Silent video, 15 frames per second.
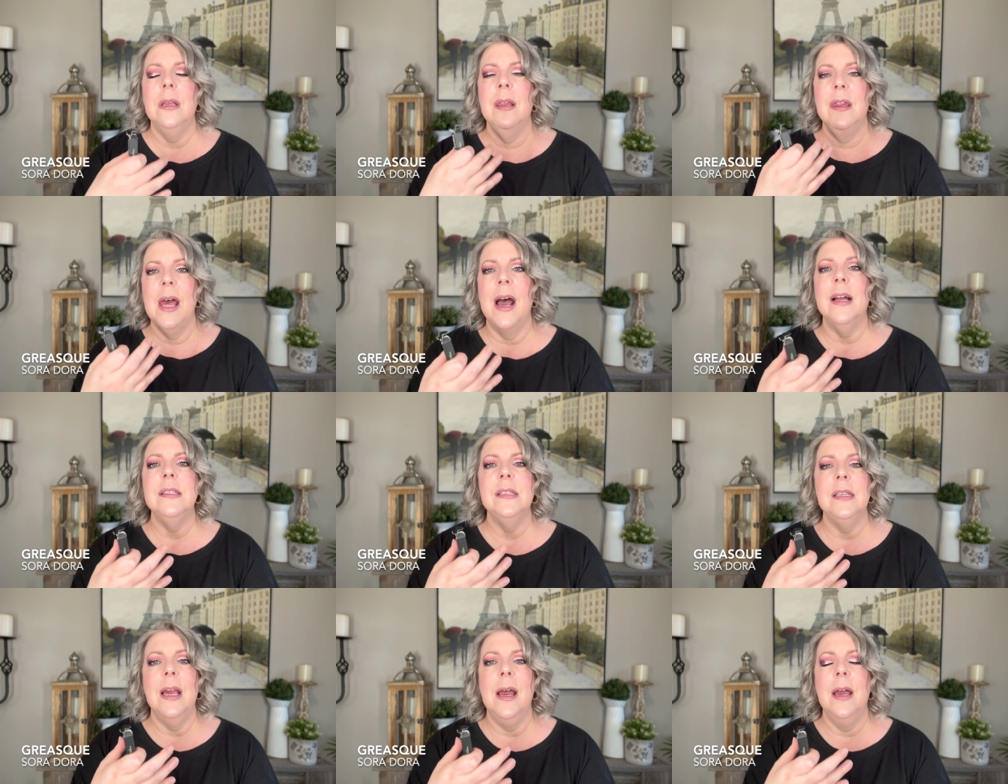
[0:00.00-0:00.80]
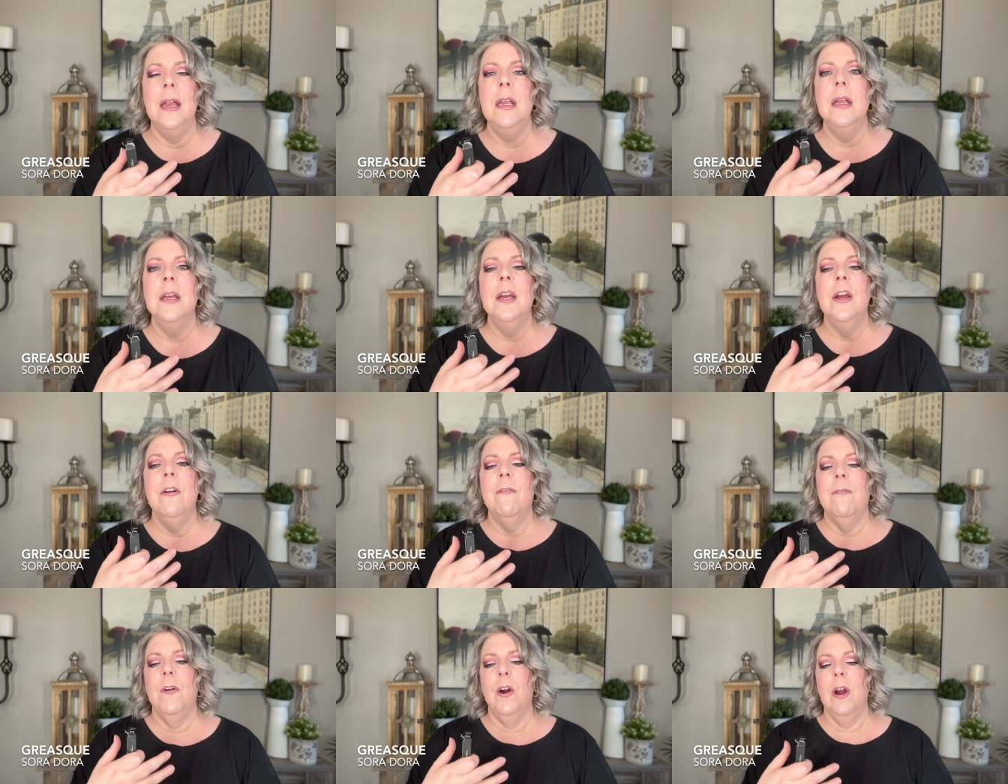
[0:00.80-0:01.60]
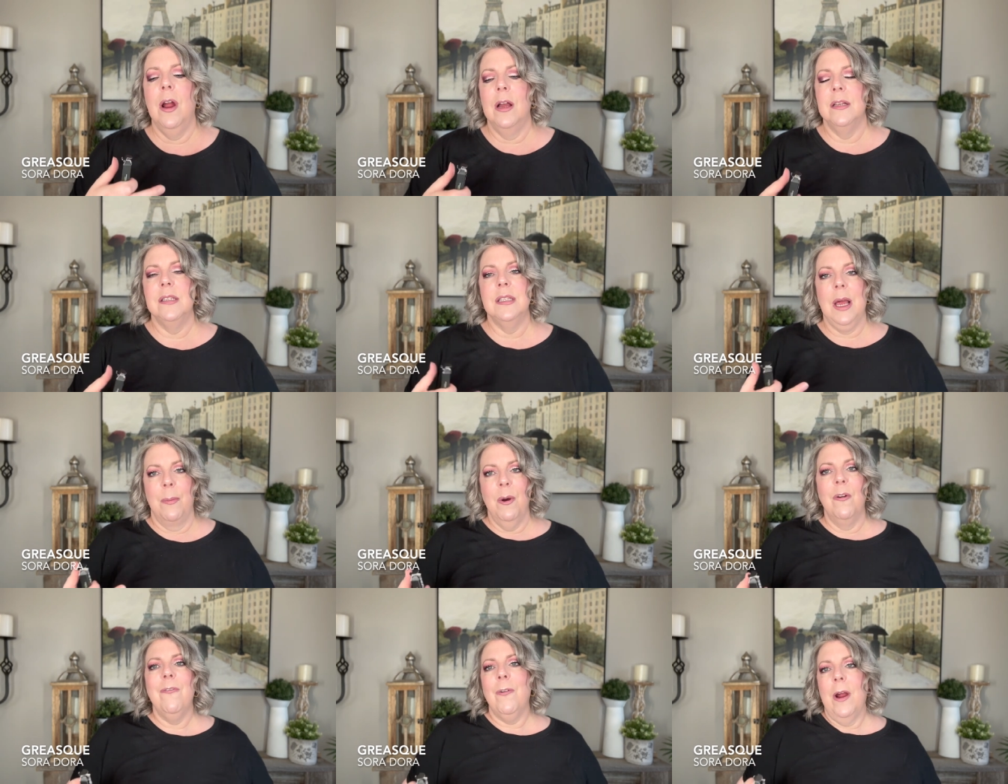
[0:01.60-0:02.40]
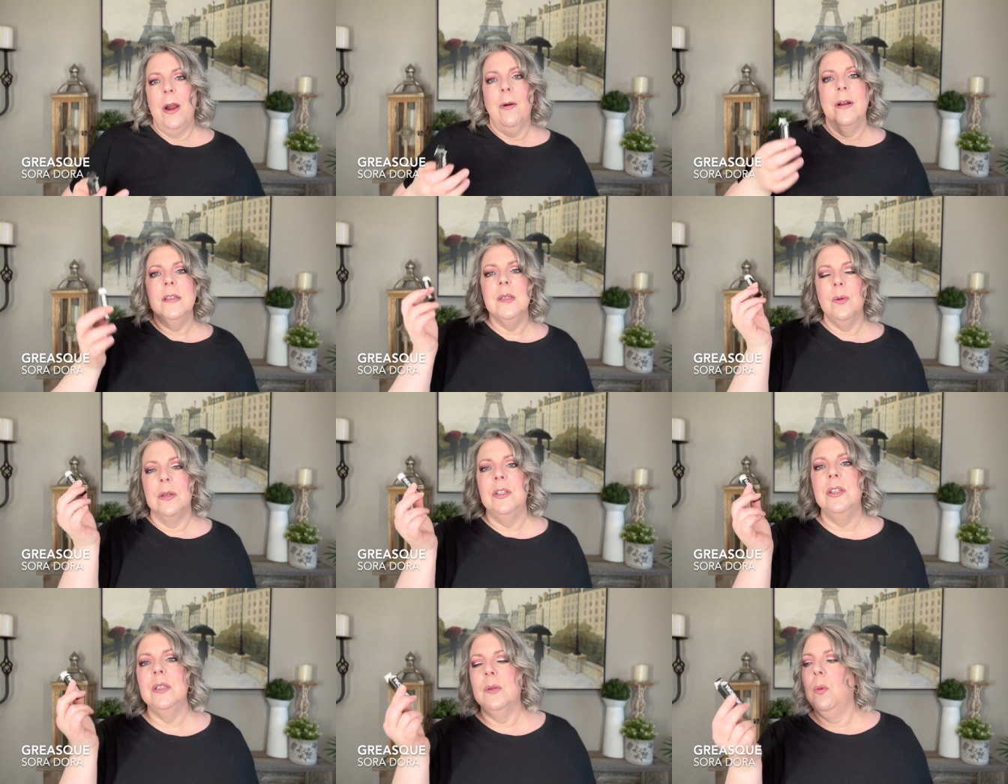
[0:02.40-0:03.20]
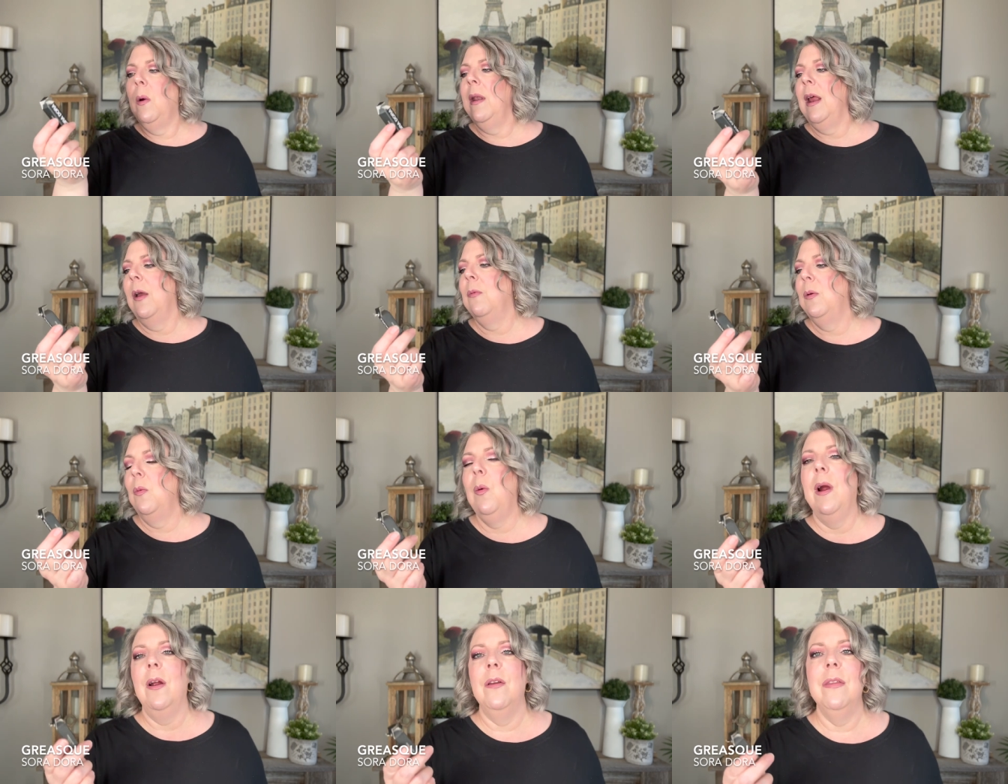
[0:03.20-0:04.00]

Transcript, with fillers: That said, for a summer fragrance, which is when I would wear